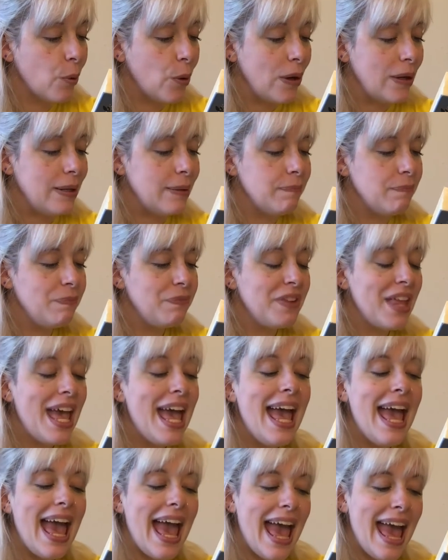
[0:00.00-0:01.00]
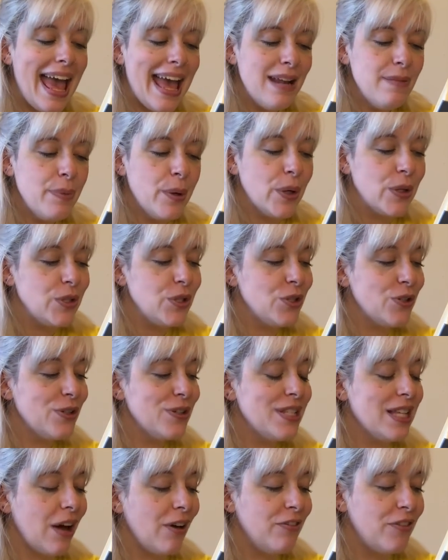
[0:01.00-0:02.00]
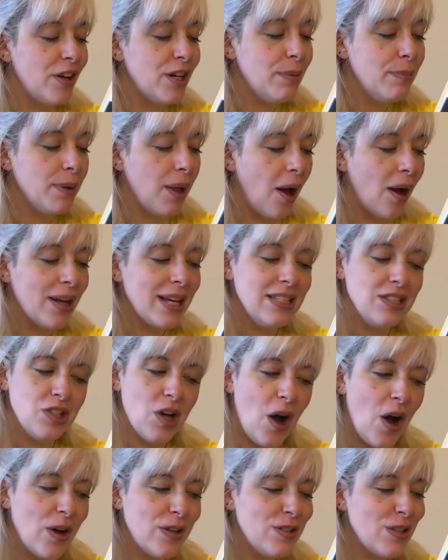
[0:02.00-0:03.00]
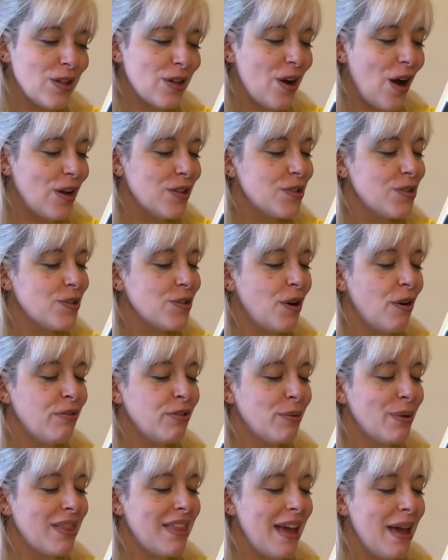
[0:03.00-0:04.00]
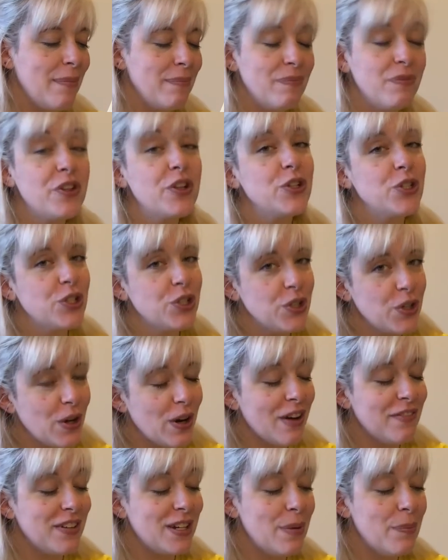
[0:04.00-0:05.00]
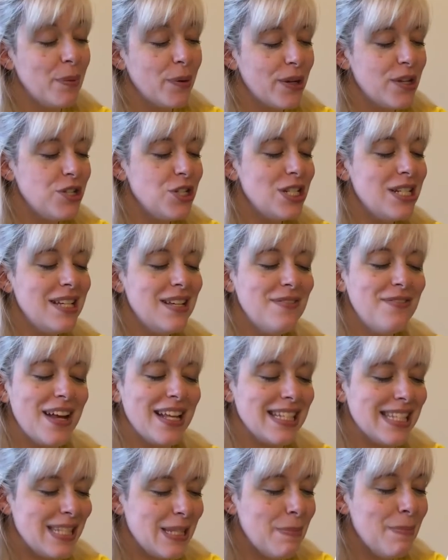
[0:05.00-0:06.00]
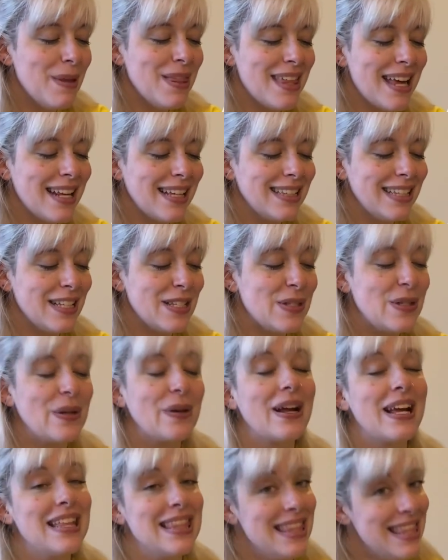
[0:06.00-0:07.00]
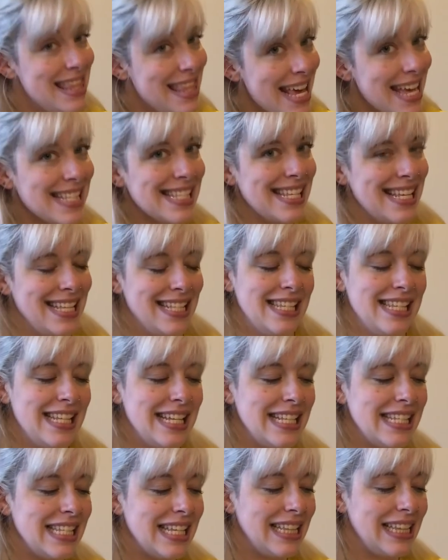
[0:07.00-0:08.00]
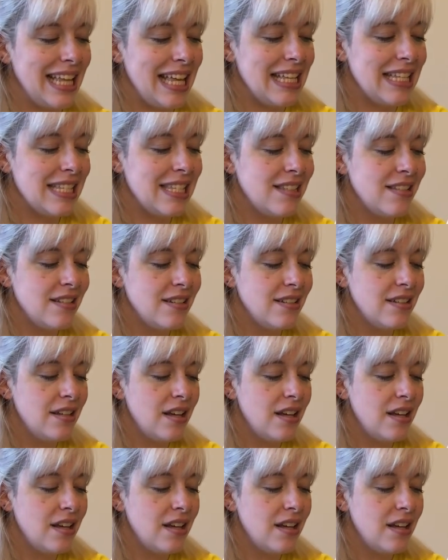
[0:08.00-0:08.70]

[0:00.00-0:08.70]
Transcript: wood. Anne perched herself on a block and talked to the concert over with him, sure of an appreciative and sympathetic listener in this instance at least.